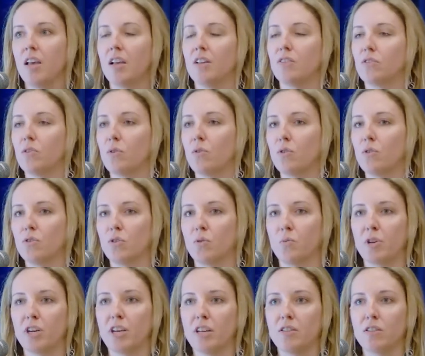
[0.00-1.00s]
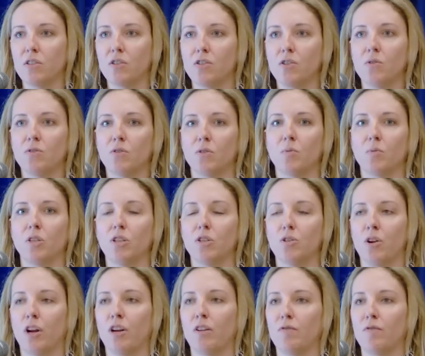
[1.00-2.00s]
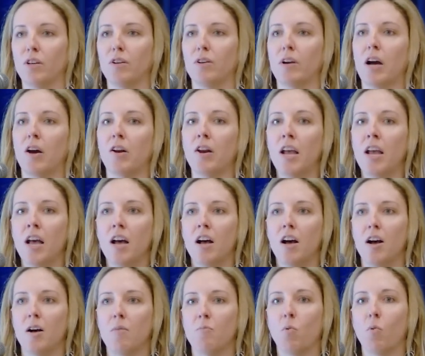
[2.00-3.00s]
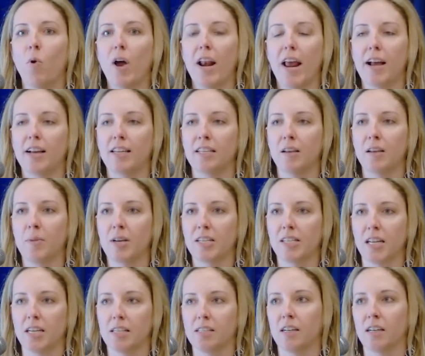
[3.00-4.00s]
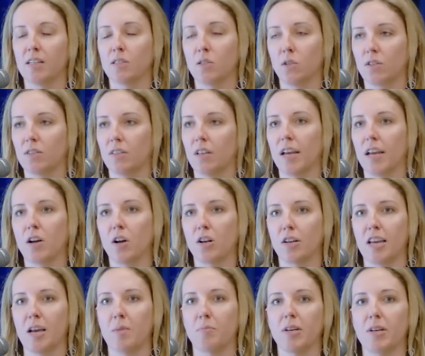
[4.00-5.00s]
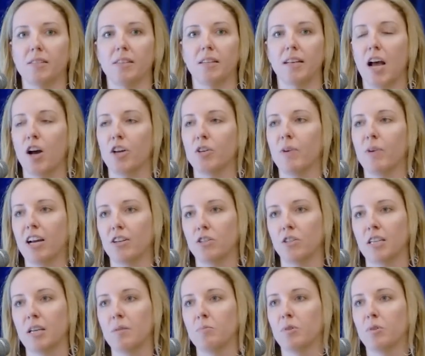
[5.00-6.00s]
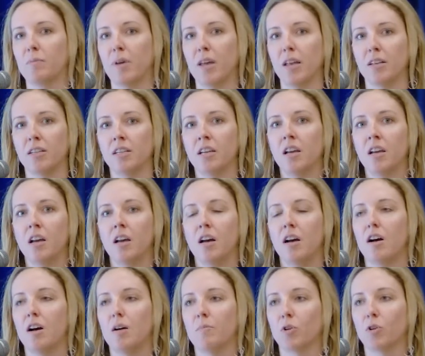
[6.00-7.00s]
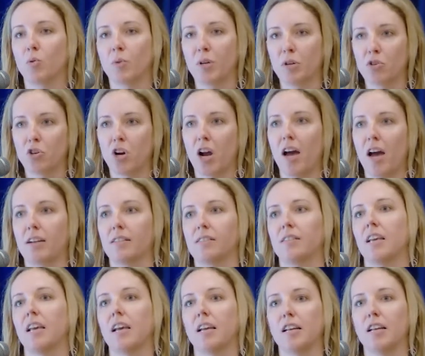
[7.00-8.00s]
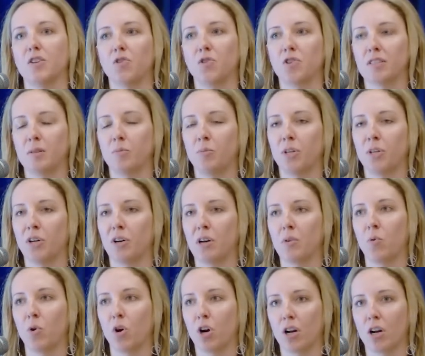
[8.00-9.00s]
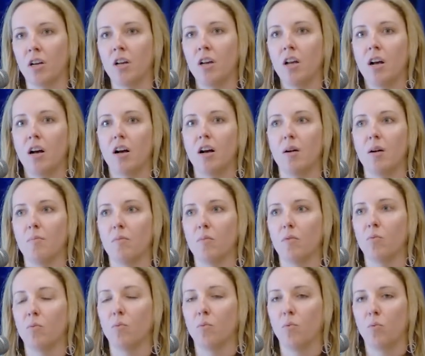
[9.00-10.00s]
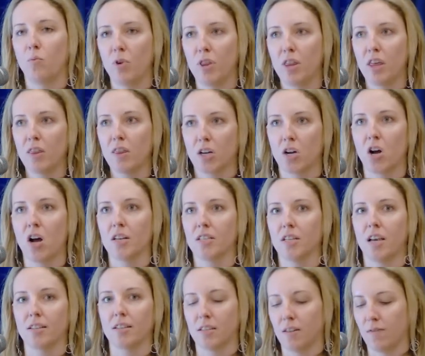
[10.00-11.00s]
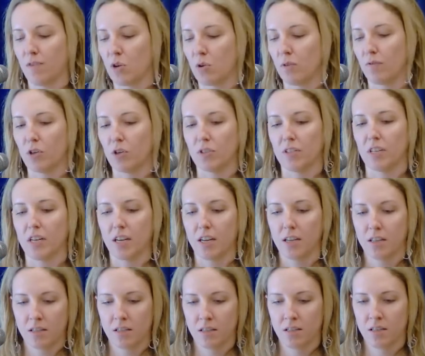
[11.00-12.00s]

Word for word: And so those three institutes are really trying to figure out what academic data science looks like on campus and how you actually implement career tracks and interdisciplinary work within the context of the university.